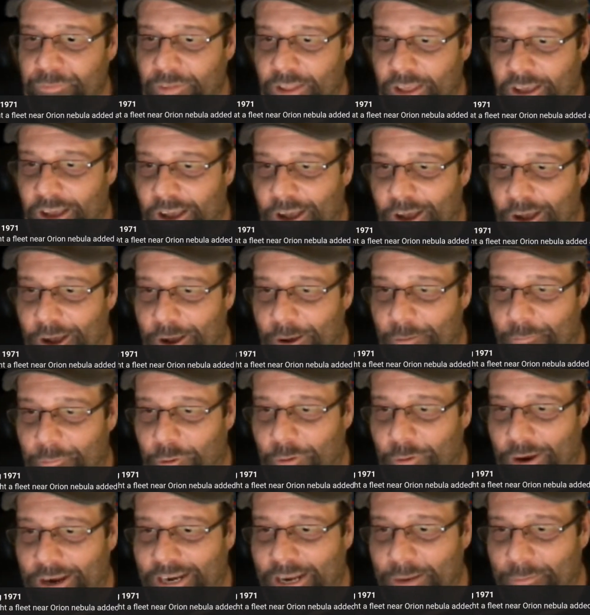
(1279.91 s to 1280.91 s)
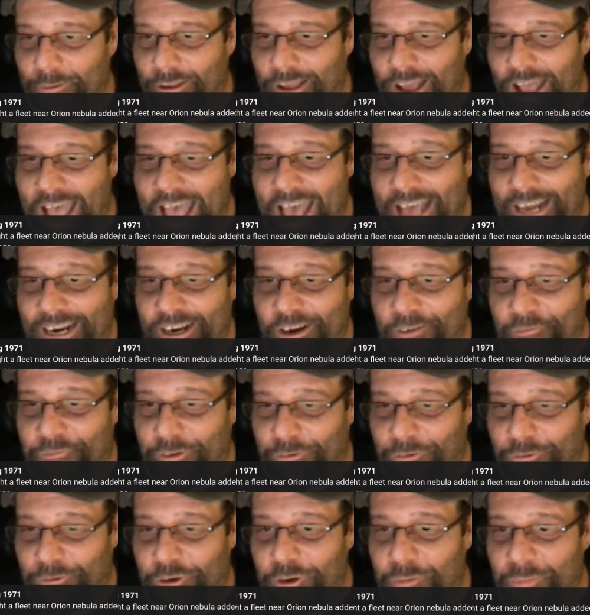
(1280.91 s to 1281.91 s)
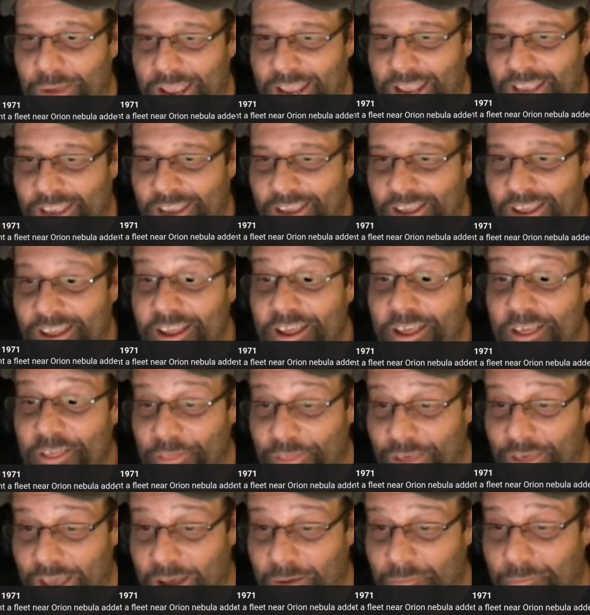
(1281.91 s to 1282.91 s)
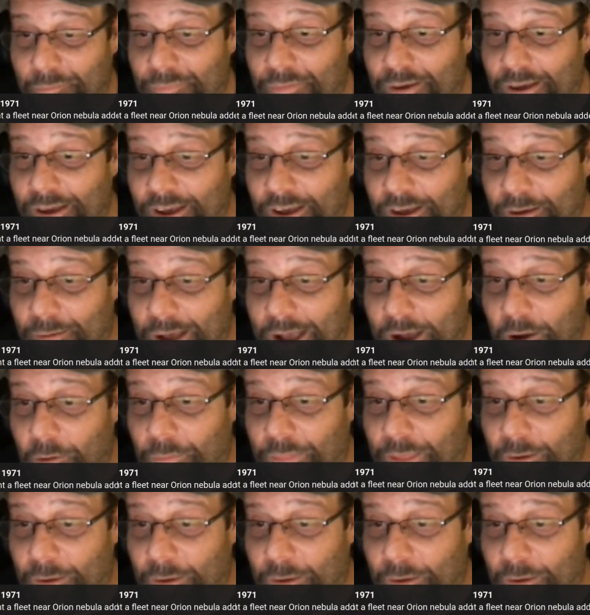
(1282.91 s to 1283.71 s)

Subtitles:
Orion Nebula added a filter to make them out.